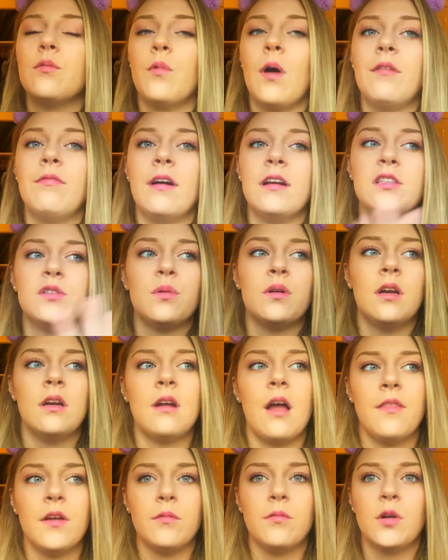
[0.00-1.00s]
my friends were in
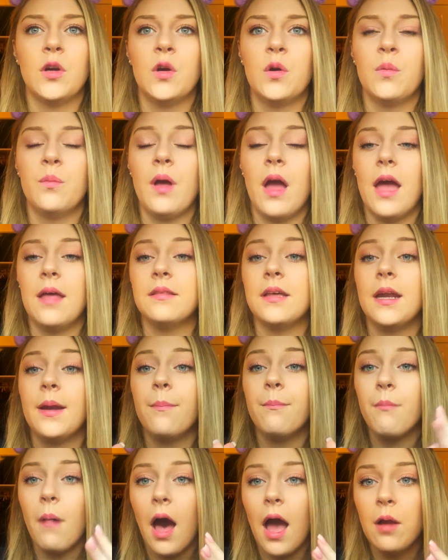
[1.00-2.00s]
another room and then
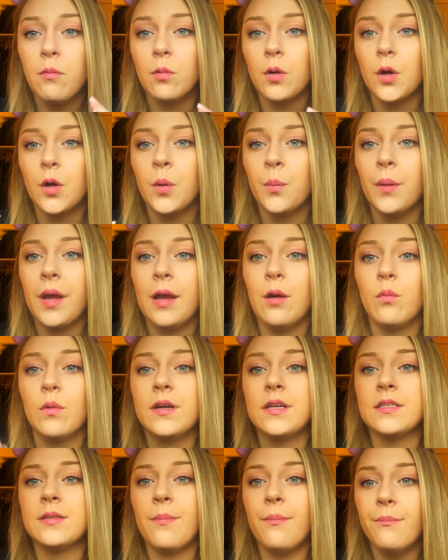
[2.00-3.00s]
in my room, it
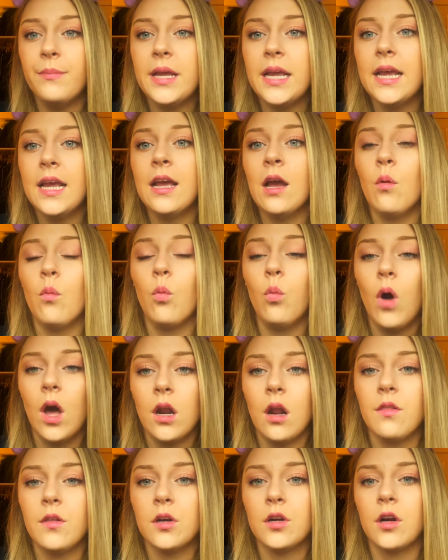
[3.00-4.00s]
was me,
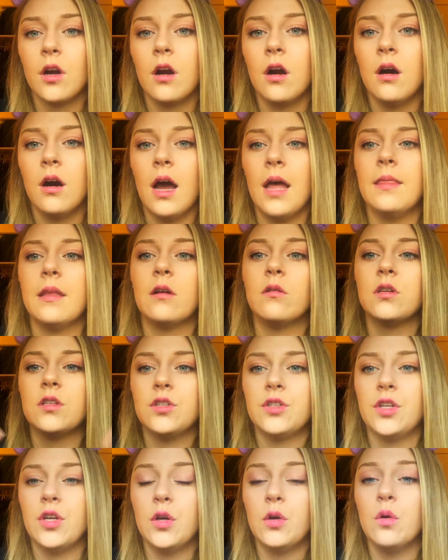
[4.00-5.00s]
one other girl, and there
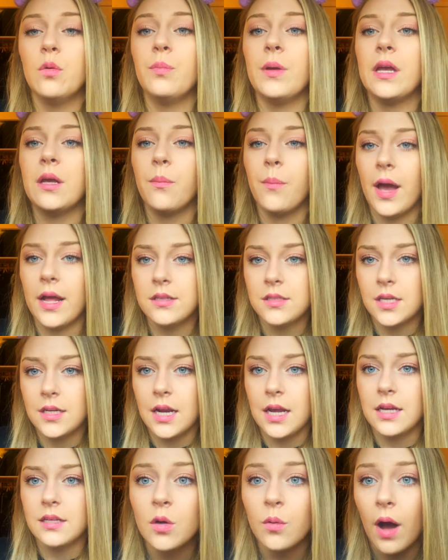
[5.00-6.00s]
was two big beds in
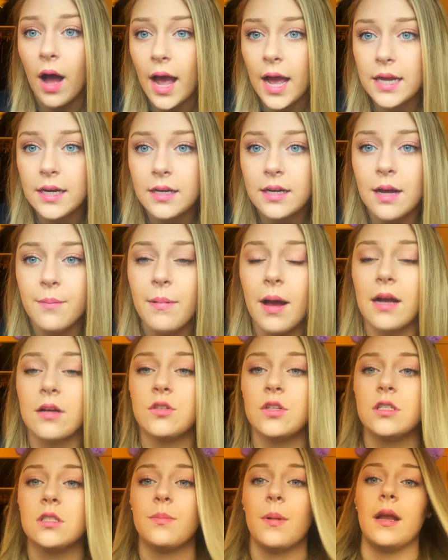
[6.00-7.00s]
it. So I ended up
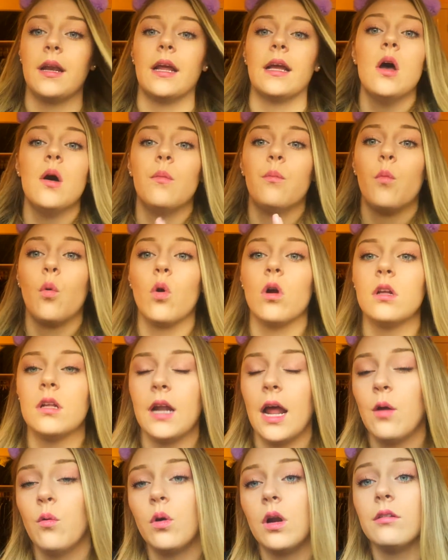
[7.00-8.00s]
actually spending more
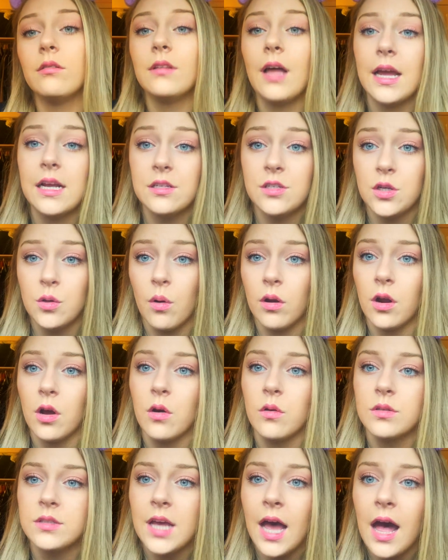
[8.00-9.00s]
than I would have liked to on a
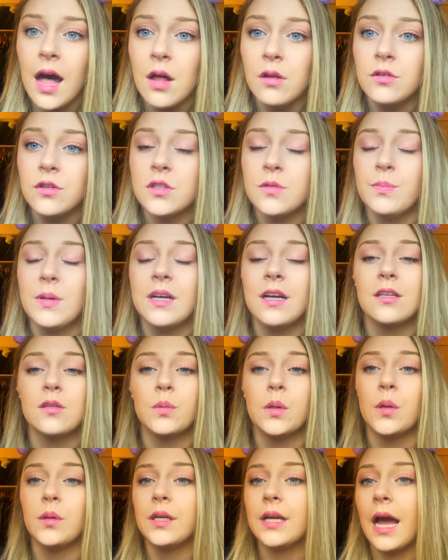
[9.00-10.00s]
hotel just because
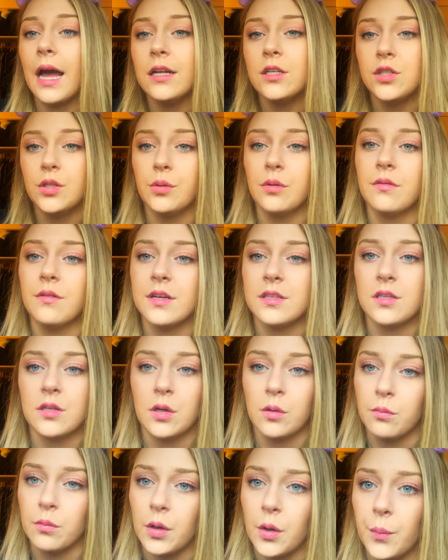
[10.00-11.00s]
we only had two of us
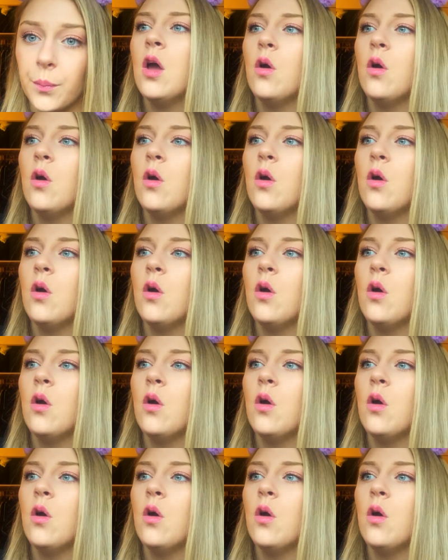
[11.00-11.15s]
in a room.